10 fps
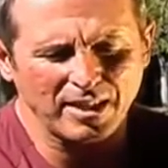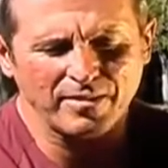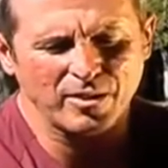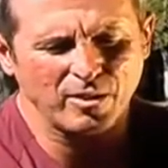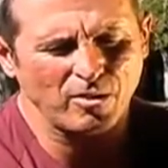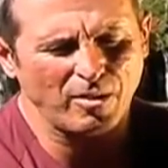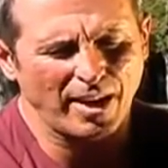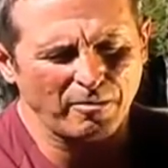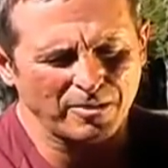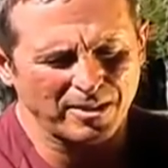even though
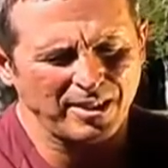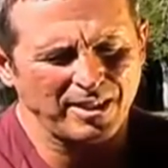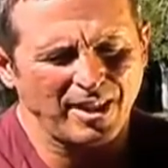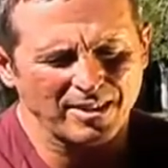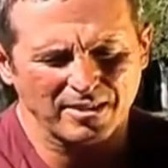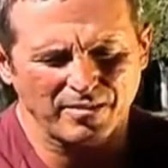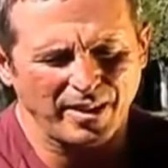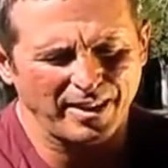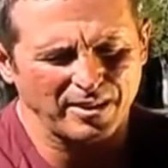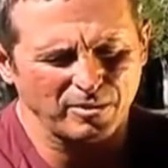I was
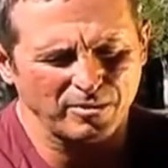detoxified